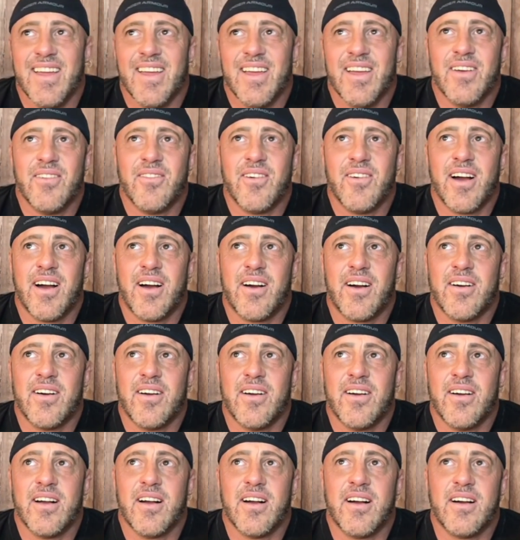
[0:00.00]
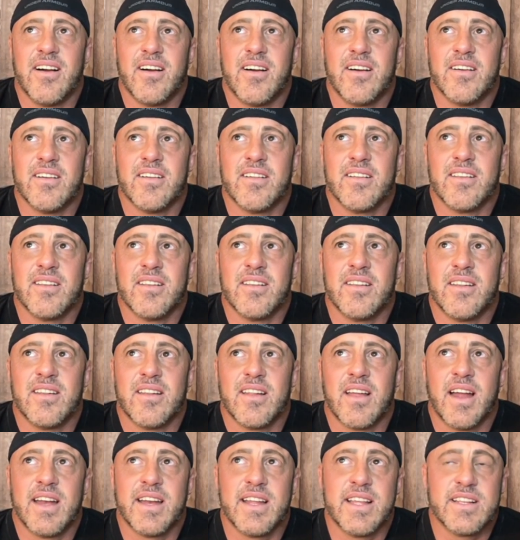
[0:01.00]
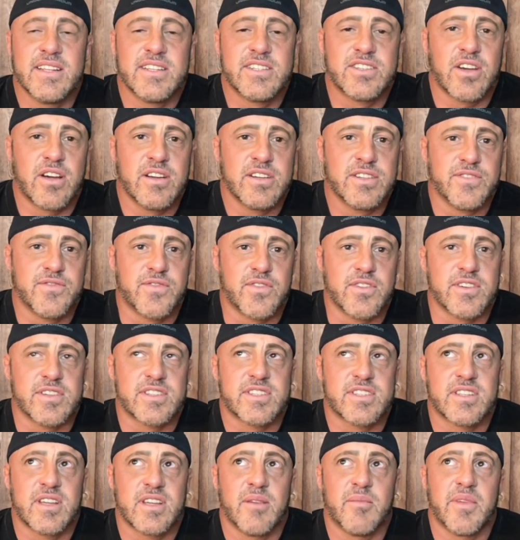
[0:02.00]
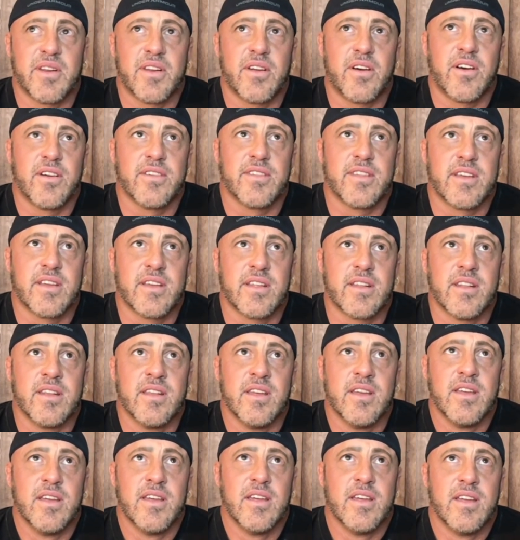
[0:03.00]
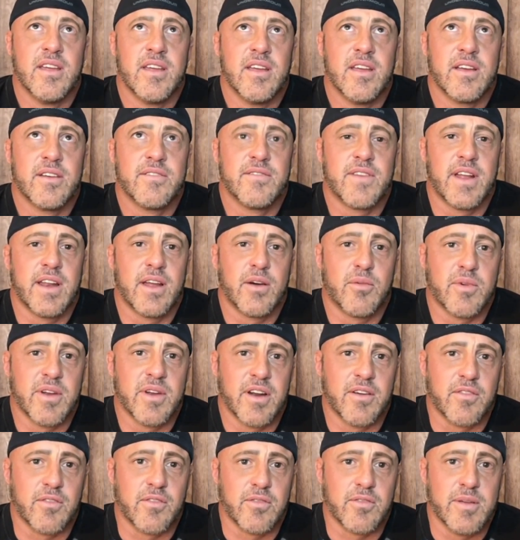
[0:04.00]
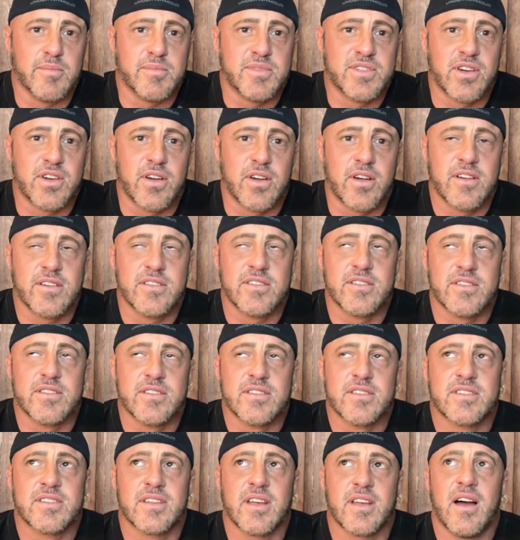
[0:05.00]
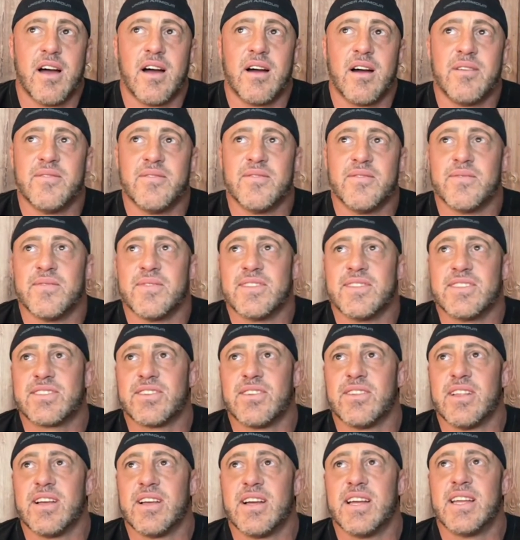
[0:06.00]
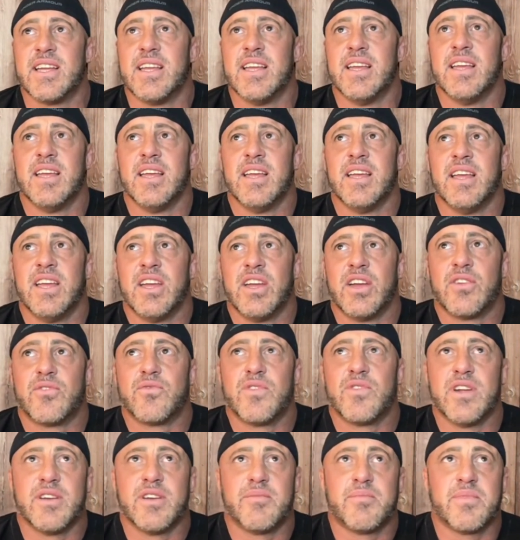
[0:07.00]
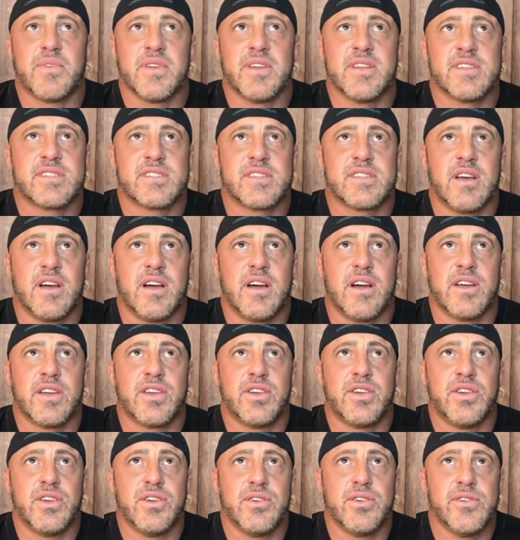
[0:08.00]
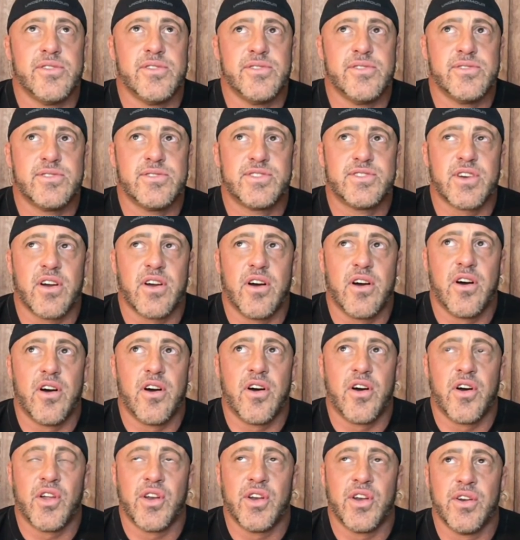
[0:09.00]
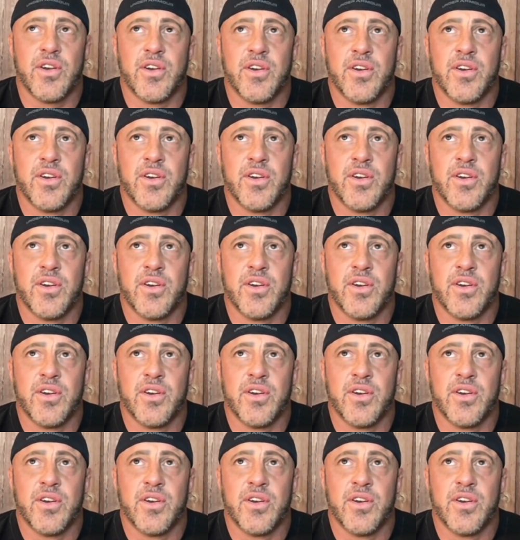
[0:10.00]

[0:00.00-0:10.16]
Wow. Uh, I need to charge you for a seminar then. Find out whatever Rip charges. Um, so like Rip is uh, huge on